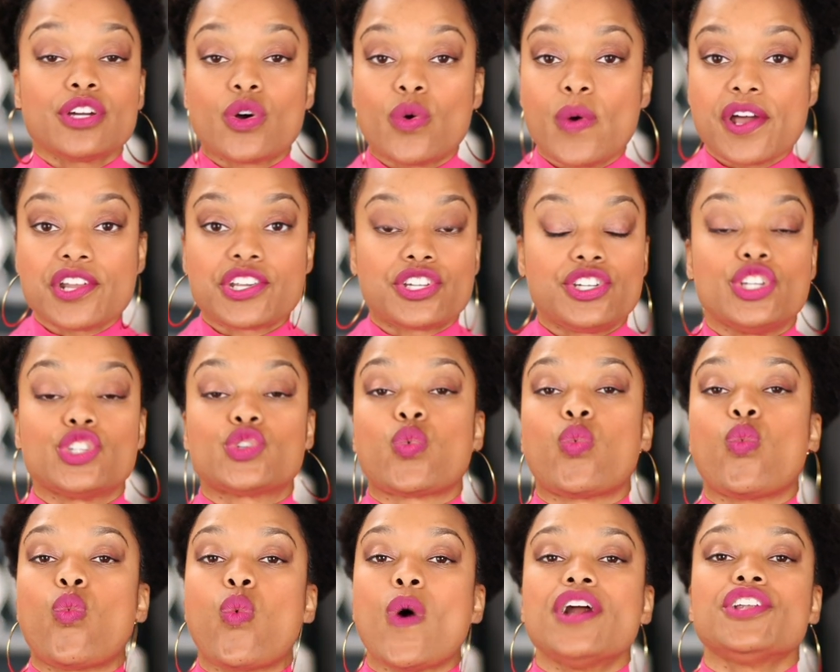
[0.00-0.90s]
the question is,
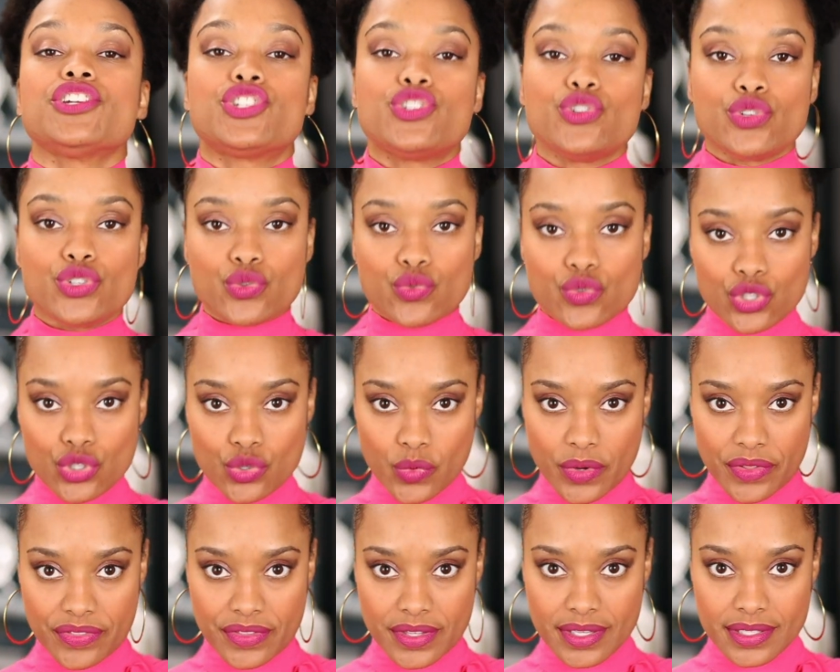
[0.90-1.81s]
what do you do
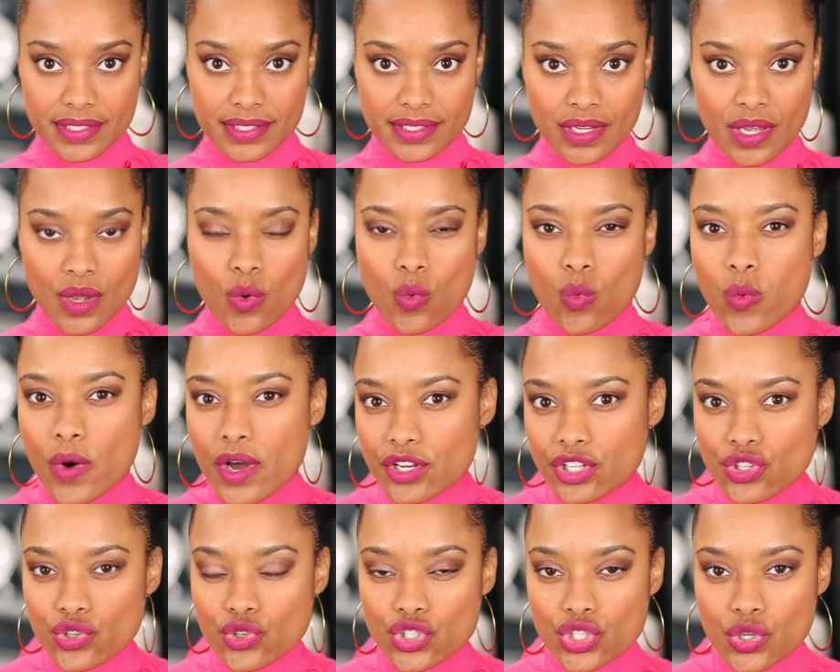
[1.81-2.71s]
with this? What
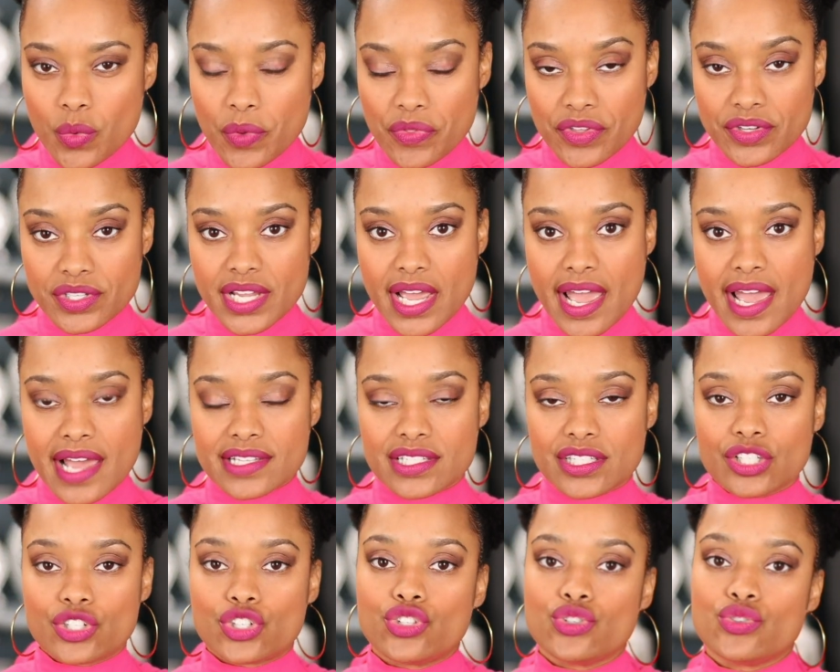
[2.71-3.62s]
do you do with the
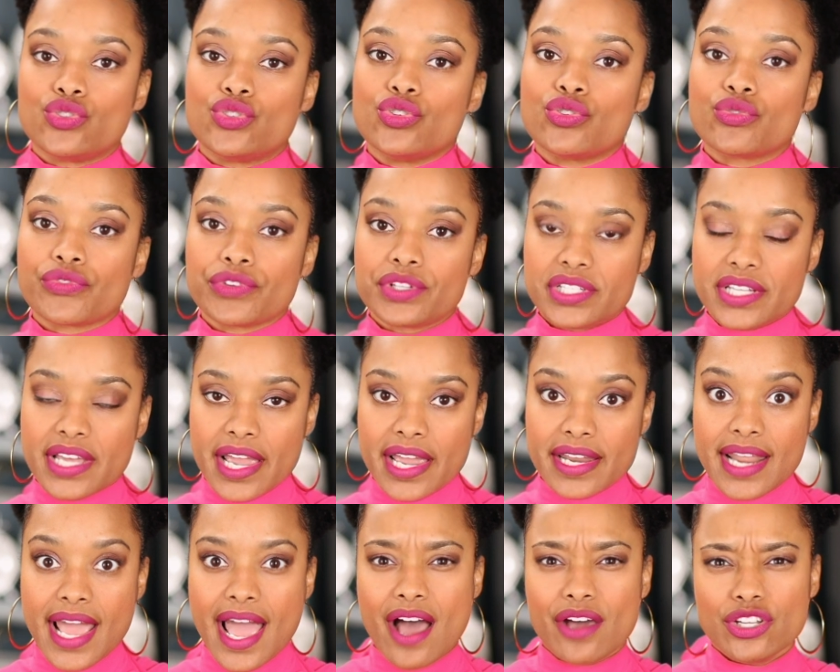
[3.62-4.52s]
tasks that you do
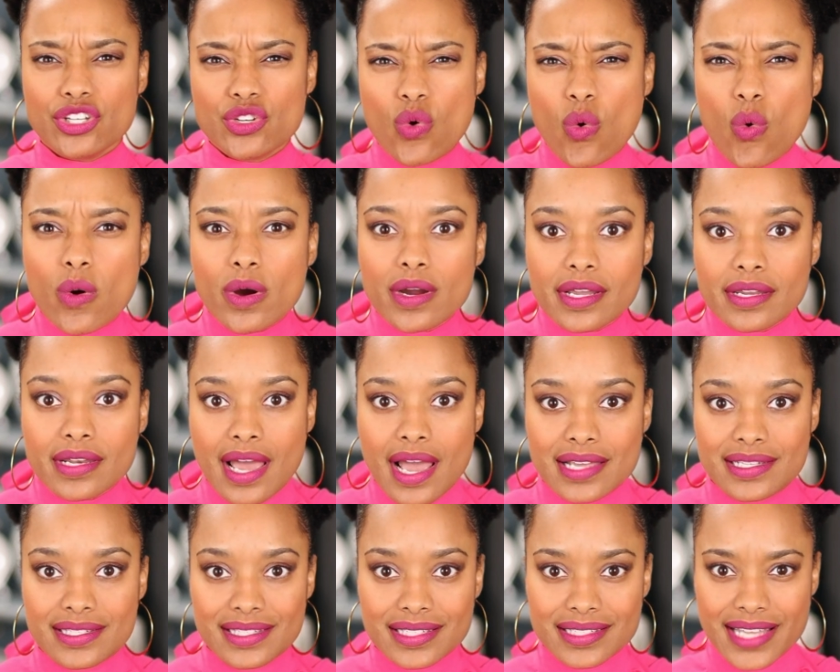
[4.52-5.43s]
retain? How do you
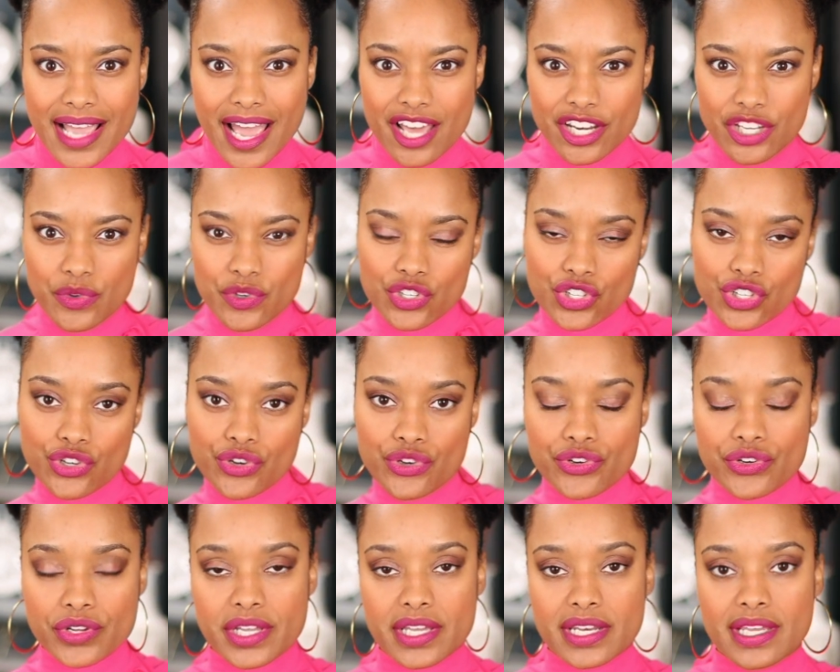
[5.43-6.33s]
organize this? How do you ensure
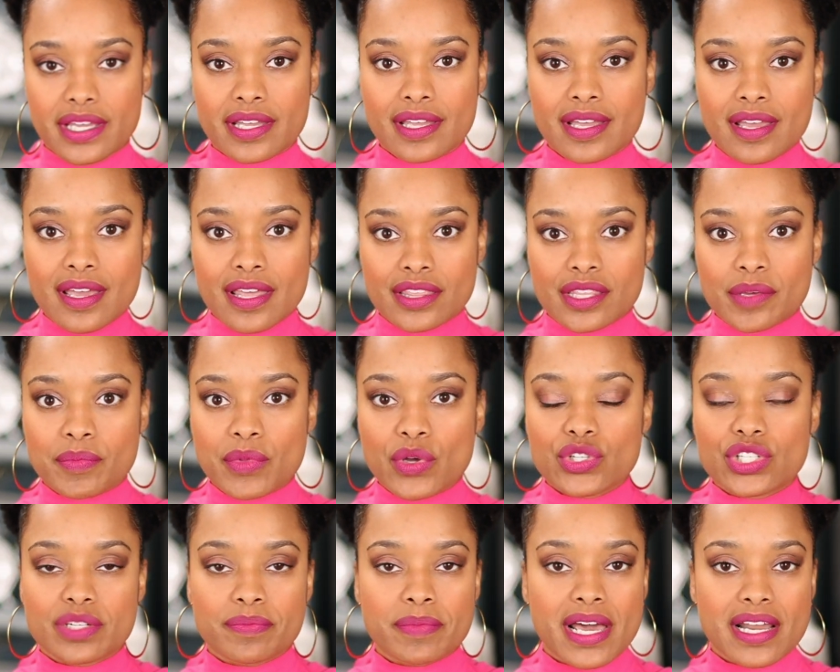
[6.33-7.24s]
you're getting the
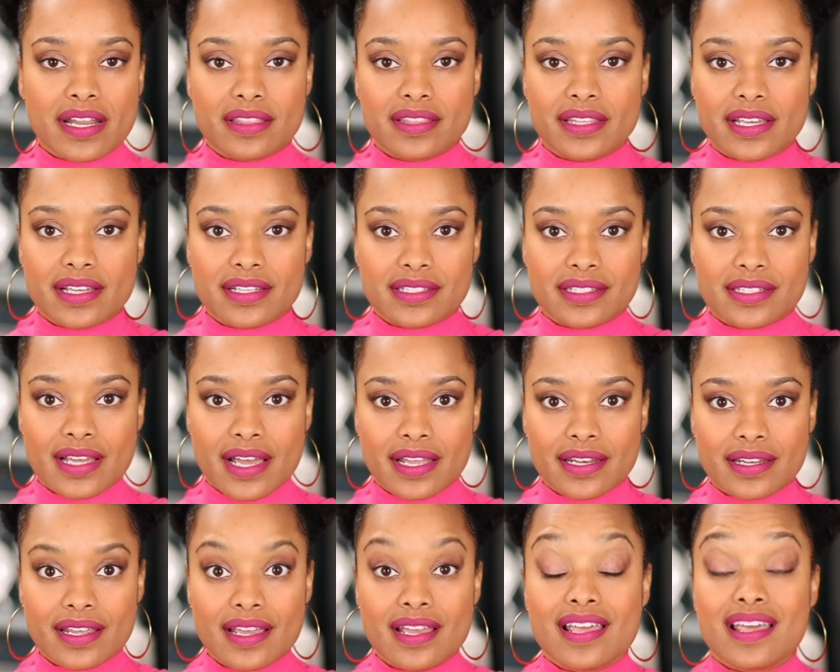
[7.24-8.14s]
most amount of things
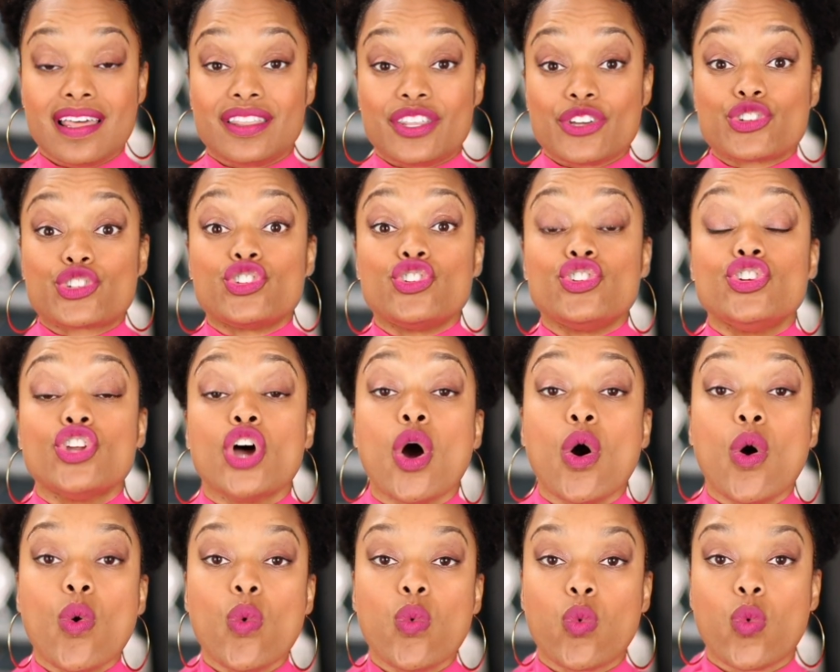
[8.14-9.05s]
done? There's
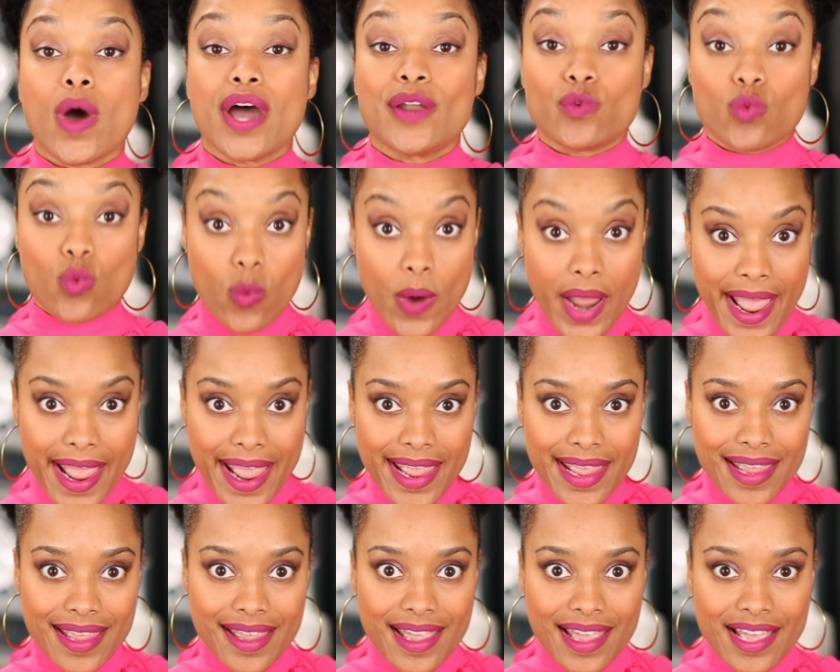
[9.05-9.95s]
no one
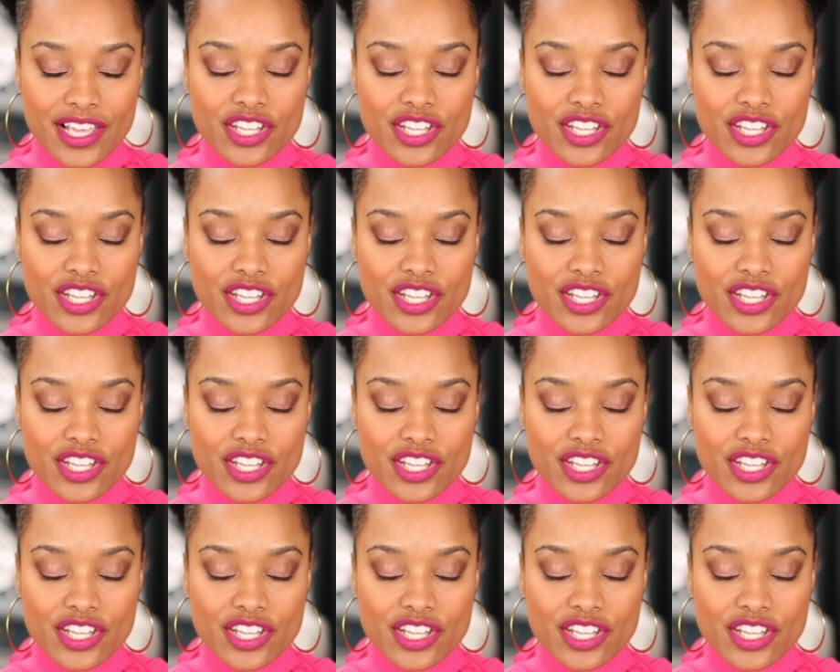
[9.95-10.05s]
way.